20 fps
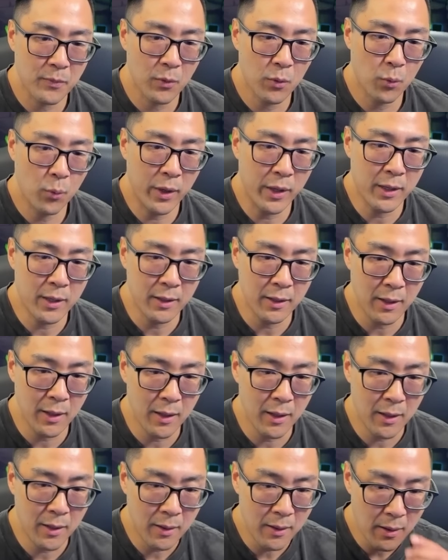We can
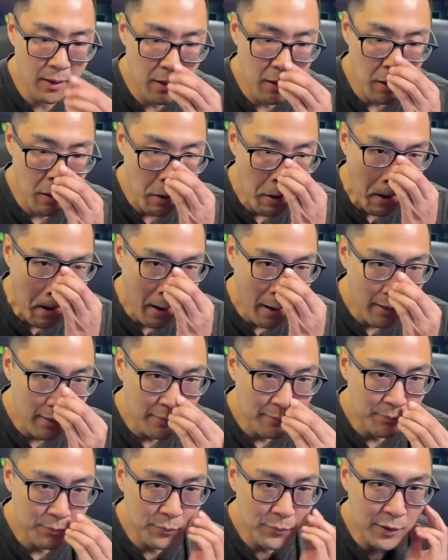
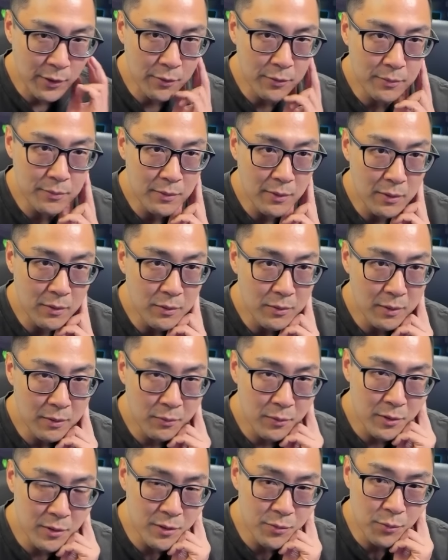deal. Well,
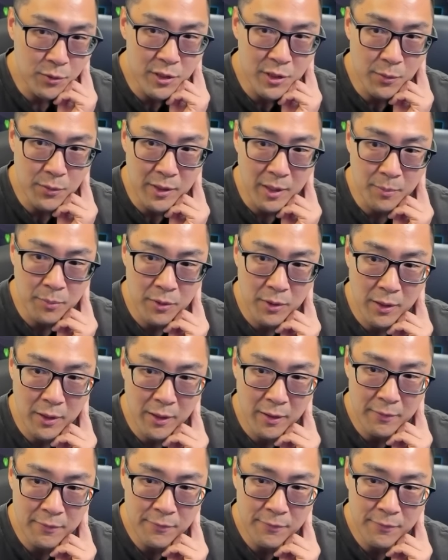we'll see what they play.